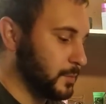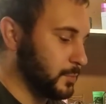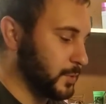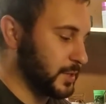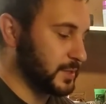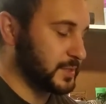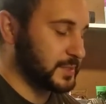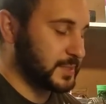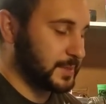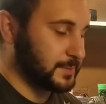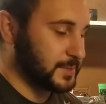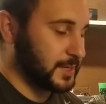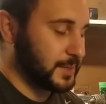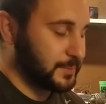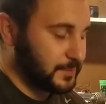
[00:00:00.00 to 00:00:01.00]
but at the same
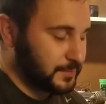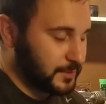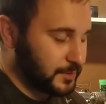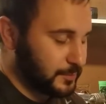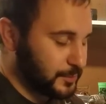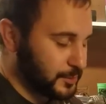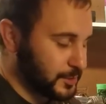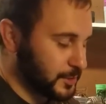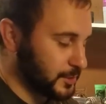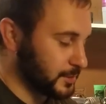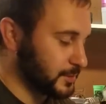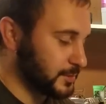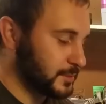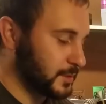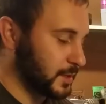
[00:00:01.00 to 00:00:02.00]
time, it very well
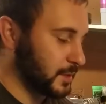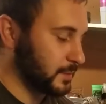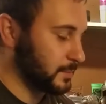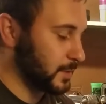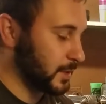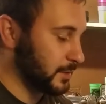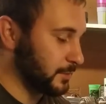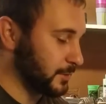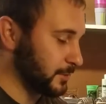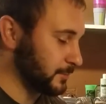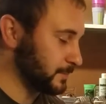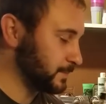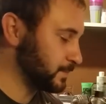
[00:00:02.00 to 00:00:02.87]
could. Um, I don't know.